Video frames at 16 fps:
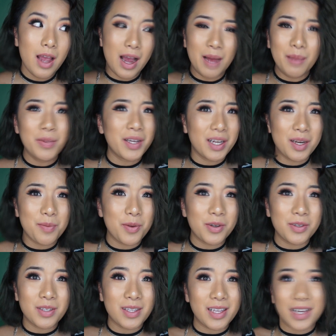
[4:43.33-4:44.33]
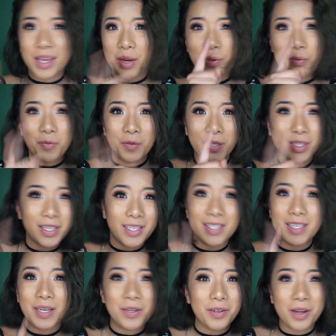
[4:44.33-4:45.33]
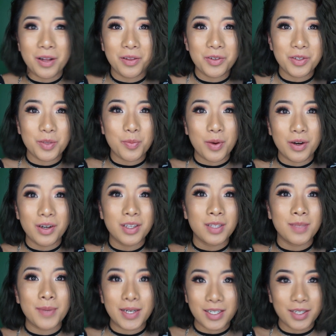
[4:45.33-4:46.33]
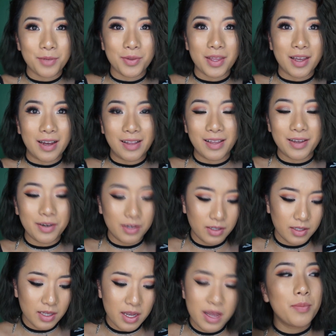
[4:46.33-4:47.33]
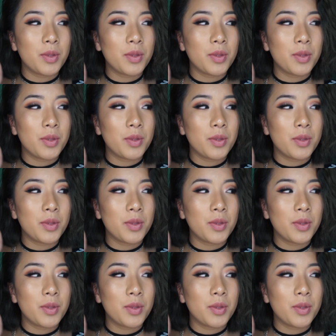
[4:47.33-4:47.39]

I'm the kind of person that can really tell colors apart, especially with highlighters.